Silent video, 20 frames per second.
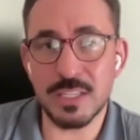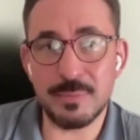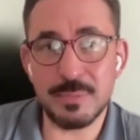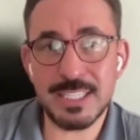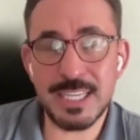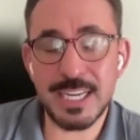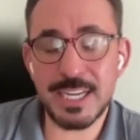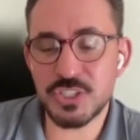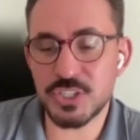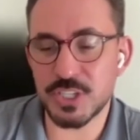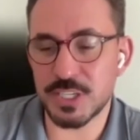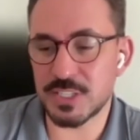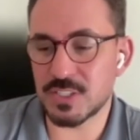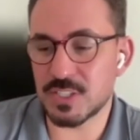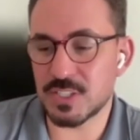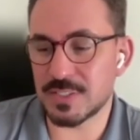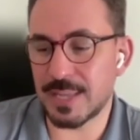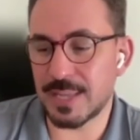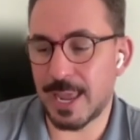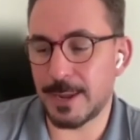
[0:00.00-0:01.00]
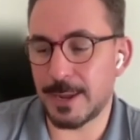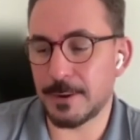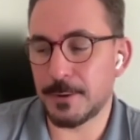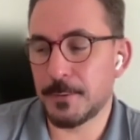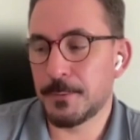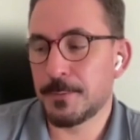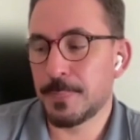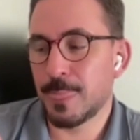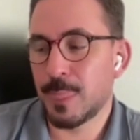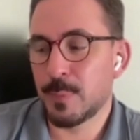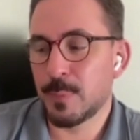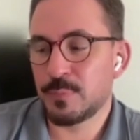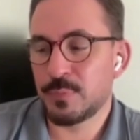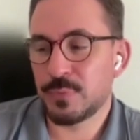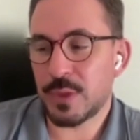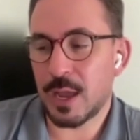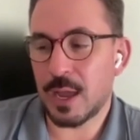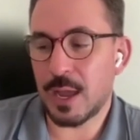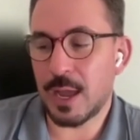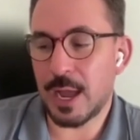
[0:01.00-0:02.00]
One of the limitations is that
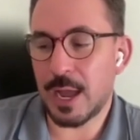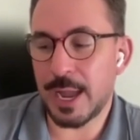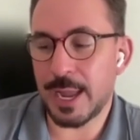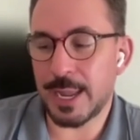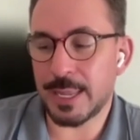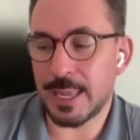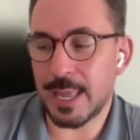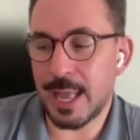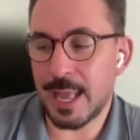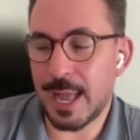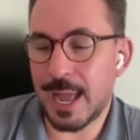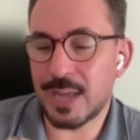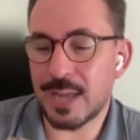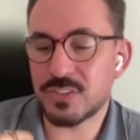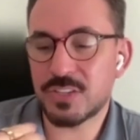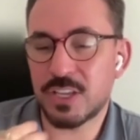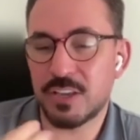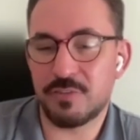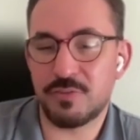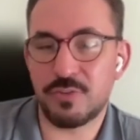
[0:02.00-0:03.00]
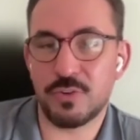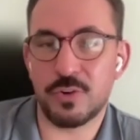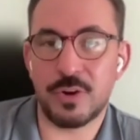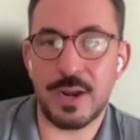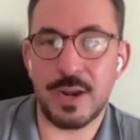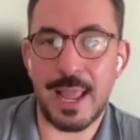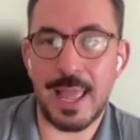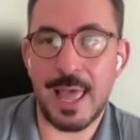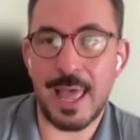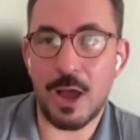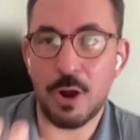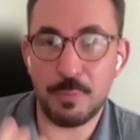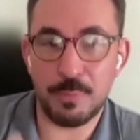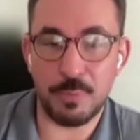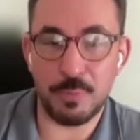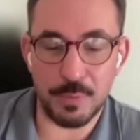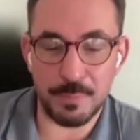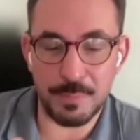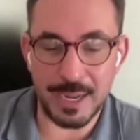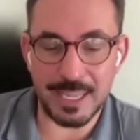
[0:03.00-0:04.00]
I ask it for
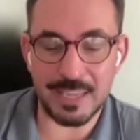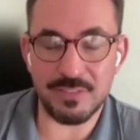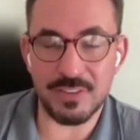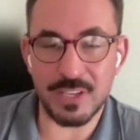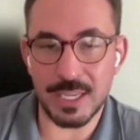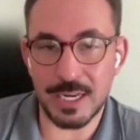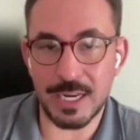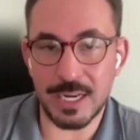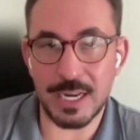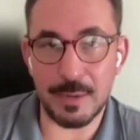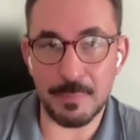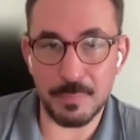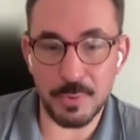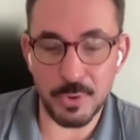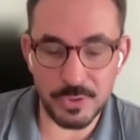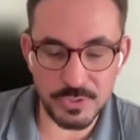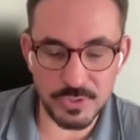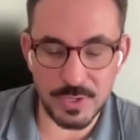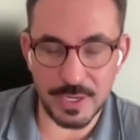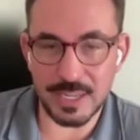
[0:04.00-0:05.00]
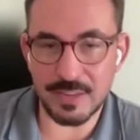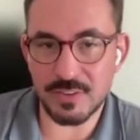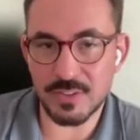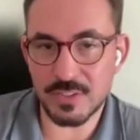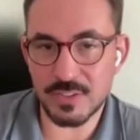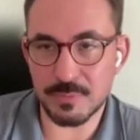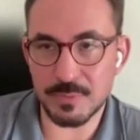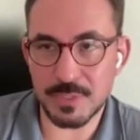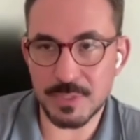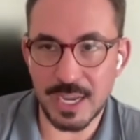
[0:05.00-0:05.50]
an output by giving it an input.